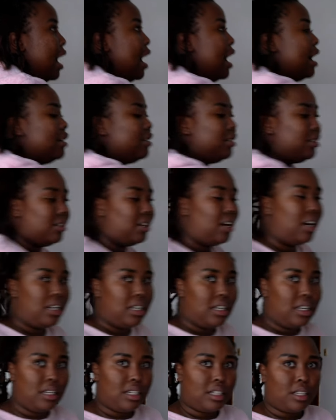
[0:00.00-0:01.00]
I
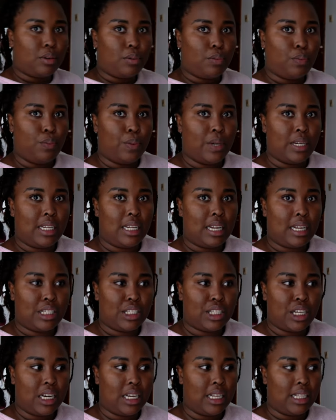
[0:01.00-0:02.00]
started, when did I
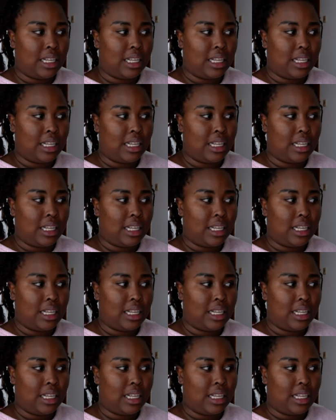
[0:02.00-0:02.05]
start?